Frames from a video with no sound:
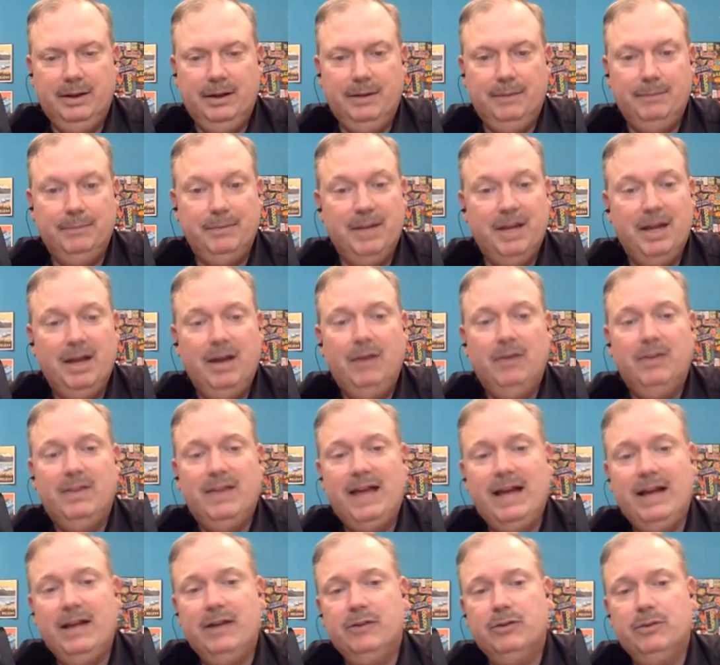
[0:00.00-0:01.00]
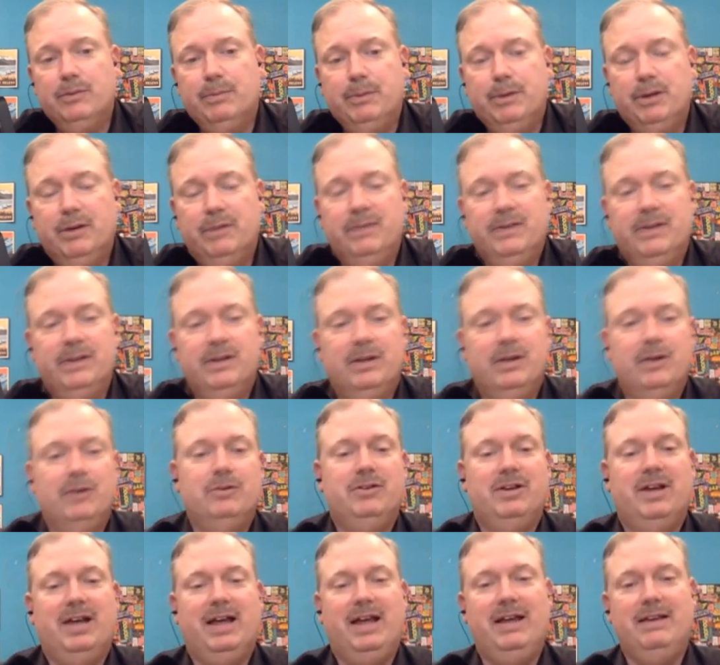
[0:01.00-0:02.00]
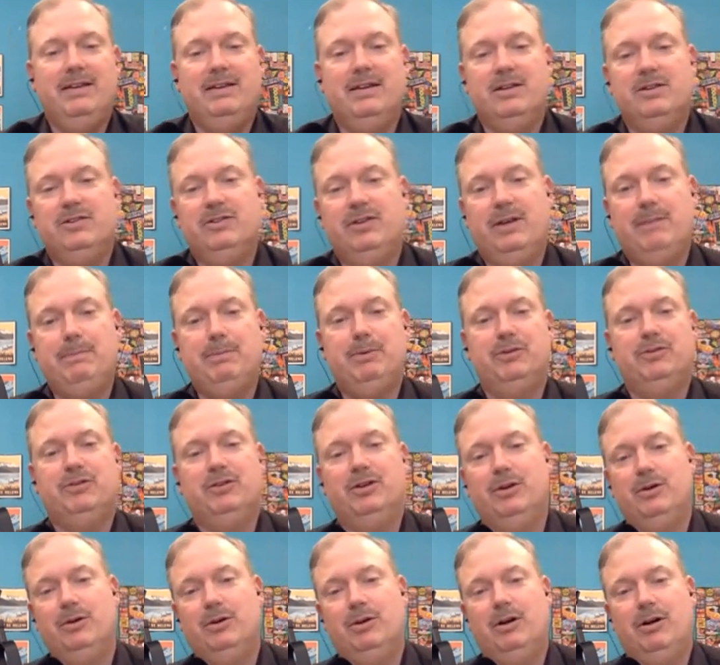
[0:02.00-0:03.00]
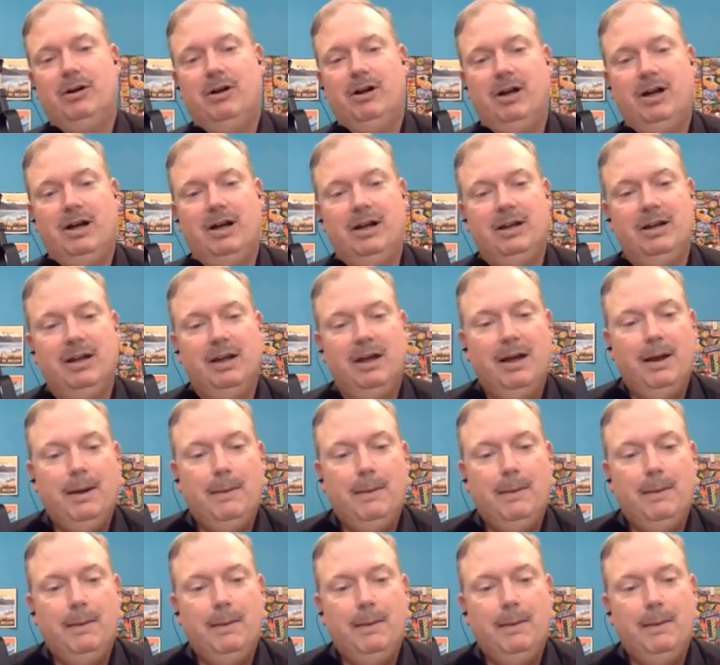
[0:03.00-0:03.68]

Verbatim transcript: yep that is a perfect note to end this episode on.